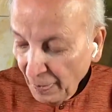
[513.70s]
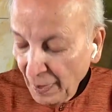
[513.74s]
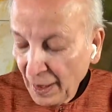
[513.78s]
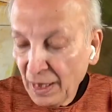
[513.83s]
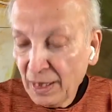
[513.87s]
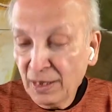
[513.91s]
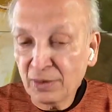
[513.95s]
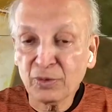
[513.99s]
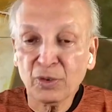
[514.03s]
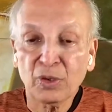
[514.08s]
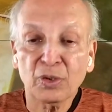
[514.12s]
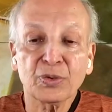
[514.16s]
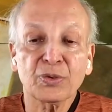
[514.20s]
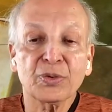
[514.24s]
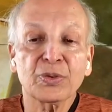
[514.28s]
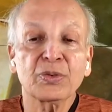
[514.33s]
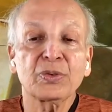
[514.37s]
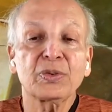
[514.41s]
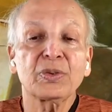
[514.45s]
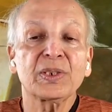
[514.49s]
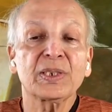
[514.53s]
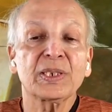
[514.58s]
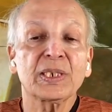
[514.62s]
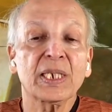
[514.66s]
is
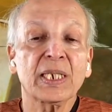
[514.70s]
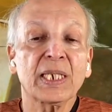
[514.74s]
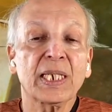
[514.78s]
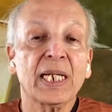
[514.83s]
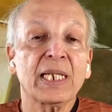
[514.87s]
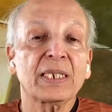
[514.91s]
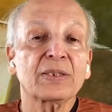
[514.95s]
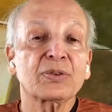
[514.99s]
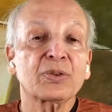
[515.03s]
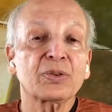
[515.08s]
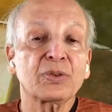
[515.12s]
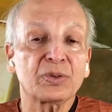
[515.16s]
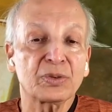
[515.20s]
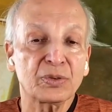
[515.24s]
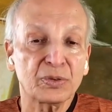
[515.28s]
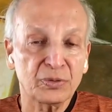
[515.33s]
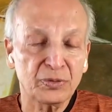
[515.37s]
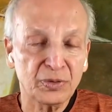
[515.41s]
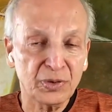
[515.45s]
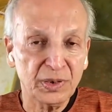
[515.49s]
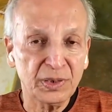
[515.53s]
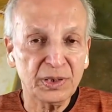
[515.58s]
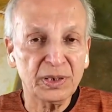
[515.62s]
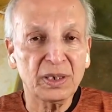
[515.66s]
a
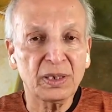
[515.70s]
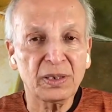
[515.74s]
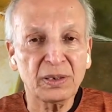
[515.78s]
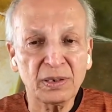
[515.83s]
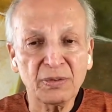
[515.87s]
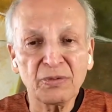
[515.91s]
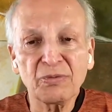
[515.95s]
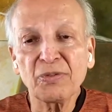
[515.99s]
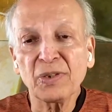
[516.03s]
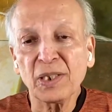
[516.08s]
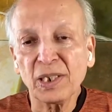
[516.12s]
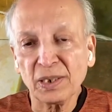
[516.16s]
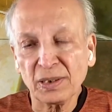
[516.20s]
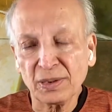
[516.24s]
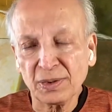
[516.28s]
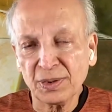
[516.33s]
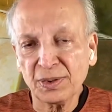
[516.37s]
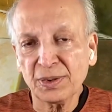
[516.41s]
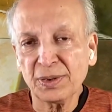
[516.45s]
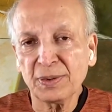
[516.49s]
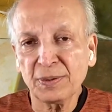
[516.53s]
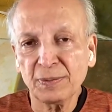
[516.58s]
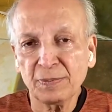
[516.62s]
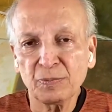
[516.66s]
gastroesophageal
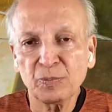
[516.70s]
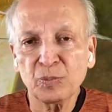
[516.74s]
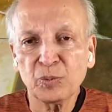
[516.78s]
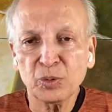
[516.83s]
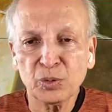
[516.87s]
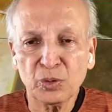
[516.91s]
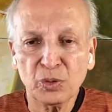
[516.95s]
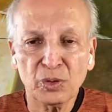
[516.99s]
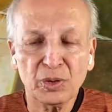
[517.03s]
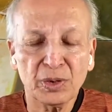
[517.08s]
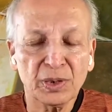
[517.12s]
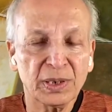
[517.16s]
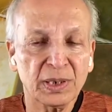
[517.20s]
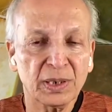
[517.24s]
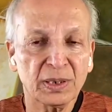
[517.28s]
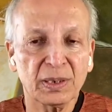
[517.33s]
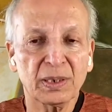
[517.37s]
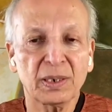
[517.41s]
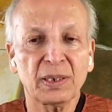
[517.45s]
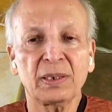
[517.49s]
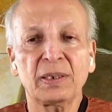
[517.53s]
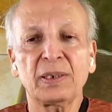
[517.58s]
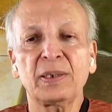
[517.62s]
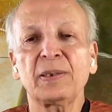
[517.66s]
reflux. We call it a
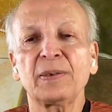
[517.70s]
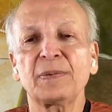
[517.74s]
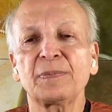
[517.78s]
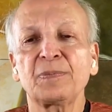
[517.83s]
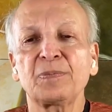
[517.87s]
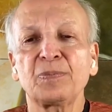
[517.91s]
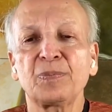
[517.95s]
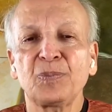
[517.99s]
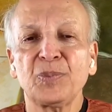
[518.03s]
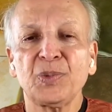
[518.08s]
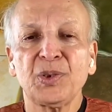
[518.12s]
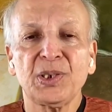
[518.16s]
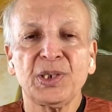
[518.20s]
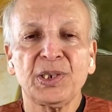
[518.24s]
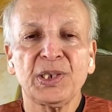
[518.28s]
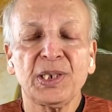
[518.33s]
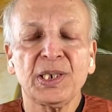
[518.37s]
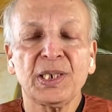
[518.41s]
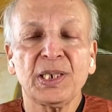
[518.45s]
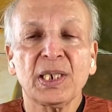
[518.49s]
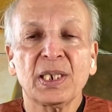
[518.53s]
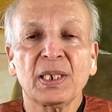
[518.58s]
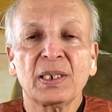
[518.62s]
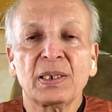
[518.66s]
GERD,
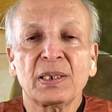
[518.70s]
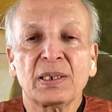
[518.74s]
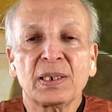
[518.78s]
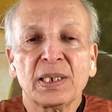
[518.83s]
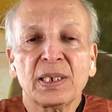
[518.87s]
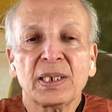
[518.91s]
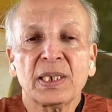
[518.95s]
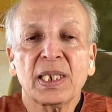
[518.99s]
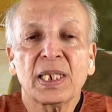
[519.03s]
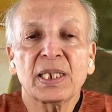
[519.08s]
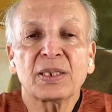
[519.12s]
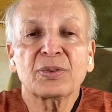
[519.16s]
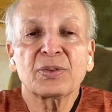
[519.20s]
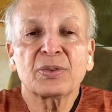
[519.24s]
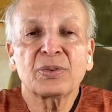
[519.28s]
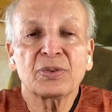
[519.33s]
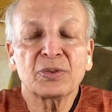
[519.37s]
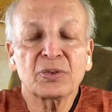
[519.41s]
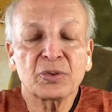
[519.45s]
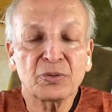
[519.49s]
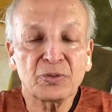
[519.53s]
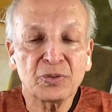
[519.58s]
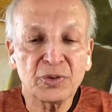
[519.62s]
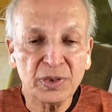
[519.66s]
G-E-R-D,
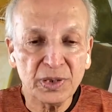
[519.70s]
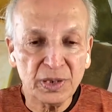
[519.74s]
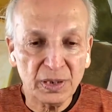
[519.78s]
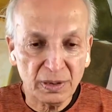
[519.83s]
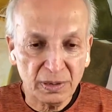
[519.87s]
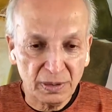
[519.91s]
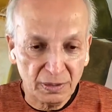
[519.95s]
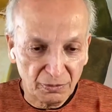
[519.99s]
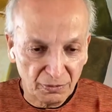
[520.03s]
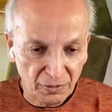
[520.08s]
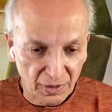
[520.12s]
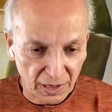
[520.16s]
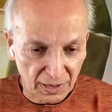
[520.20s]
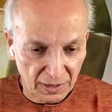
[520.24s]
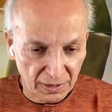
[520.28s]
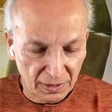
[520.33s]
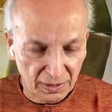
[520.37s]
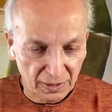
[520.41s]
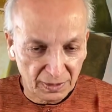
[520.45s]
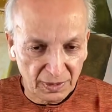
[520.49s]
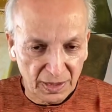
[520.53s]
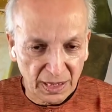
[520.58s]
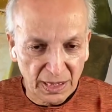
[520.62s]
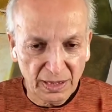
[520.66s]
gastroesophageal reflux
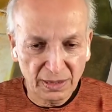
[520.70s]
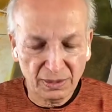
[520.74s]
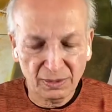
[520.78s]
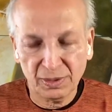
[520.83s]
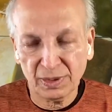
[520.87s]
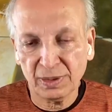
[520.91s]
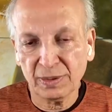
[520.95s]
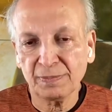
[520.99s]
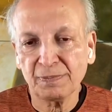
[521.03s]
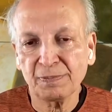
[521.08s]
disease.